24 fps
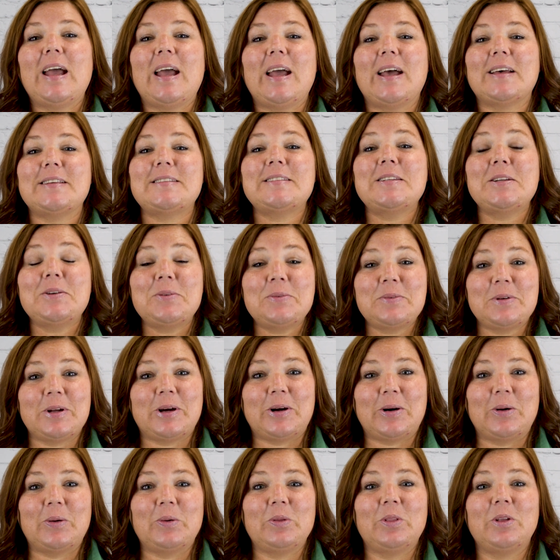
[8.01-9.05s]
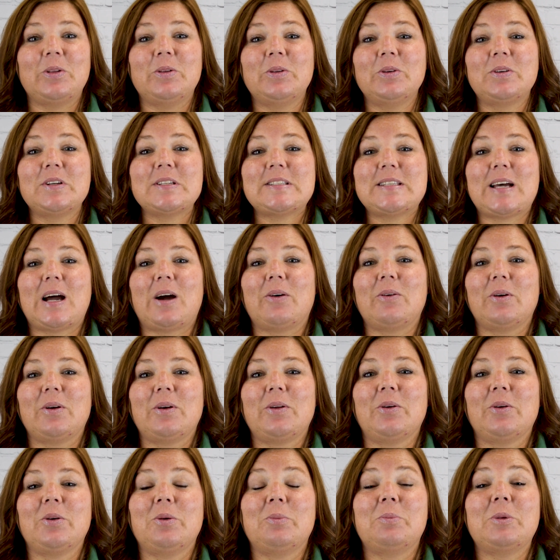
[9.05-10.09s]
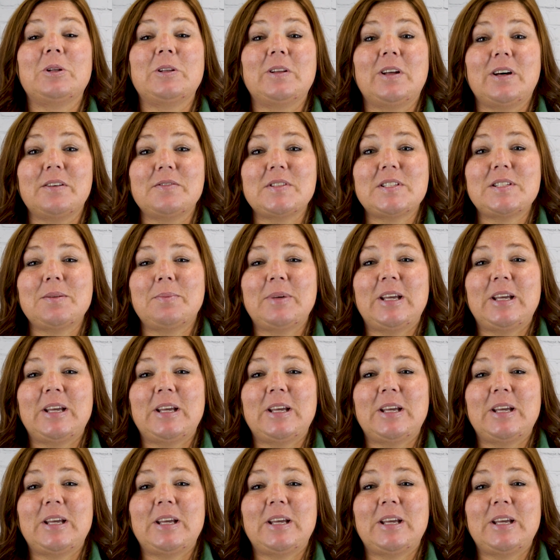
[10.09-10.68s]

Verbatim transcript: As you know, the Lucas Howard Group loves